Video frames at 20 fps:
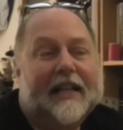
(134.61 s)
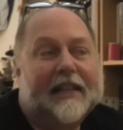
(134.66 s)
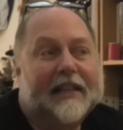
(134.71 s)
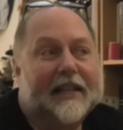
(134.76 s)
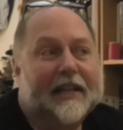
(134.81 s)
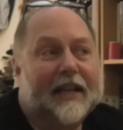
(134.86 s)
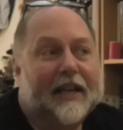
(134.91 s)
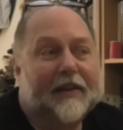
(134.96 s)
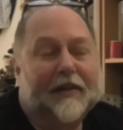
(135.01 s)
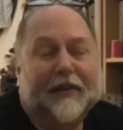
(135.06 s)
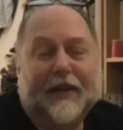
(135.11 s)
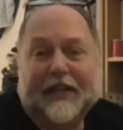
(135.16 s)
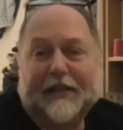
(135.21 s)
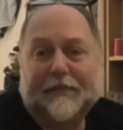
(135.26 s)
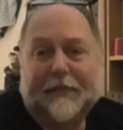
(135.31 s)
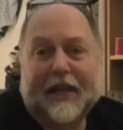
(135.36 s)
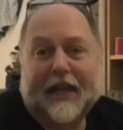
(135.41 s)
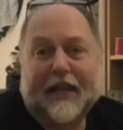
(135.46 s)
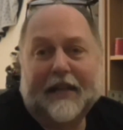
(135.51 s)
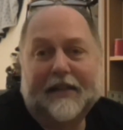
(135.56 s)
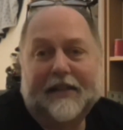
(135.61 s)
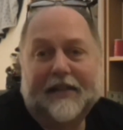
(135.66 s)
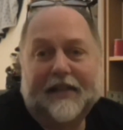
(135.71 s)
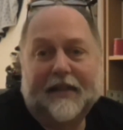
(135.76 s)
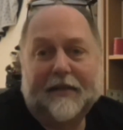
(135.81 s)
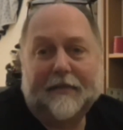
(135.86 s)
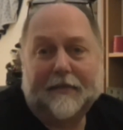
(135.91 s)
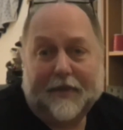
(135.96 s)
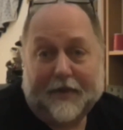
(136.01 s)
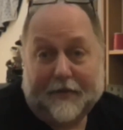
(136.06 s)
then I could explain to
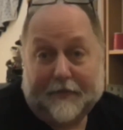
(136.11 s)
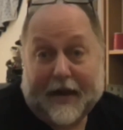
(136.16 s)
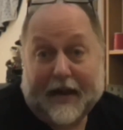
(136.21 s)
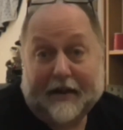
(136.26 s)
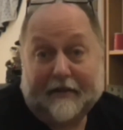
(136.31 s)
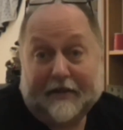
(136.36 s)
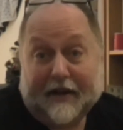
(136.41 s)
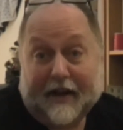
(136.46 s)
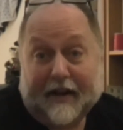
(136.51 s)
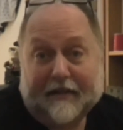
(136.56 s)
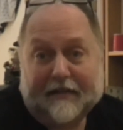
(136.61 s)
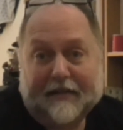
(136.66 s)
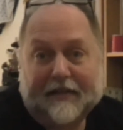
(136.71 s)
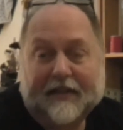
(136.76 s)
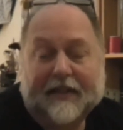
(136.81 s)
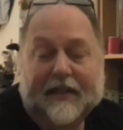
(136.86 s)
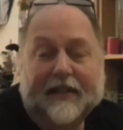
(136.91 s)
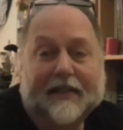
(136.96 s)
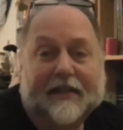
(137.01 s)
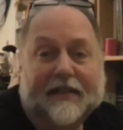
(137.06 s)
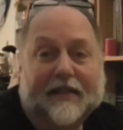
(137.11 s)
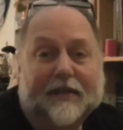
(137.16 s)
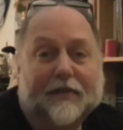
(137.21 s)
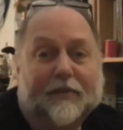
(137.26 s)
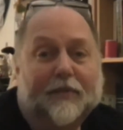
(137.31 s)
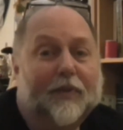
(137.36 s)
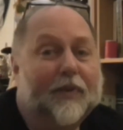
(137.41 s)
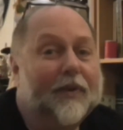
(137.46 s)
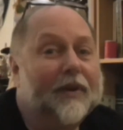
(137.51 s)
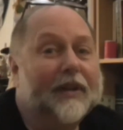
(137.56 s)
them the background as to
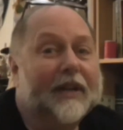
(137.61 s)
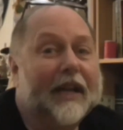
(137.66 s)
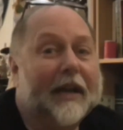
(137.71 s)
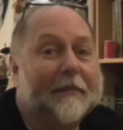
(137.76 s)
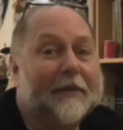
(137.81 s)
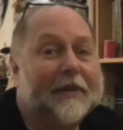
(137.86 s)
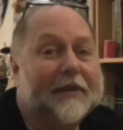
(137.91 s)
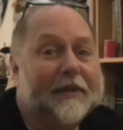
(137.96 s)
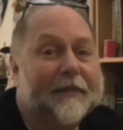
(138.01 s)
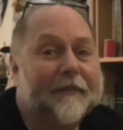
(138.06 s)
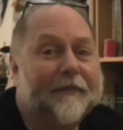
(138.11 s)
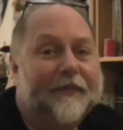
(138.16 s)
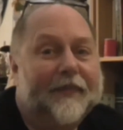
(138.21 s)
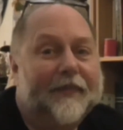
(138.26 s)
what had happened.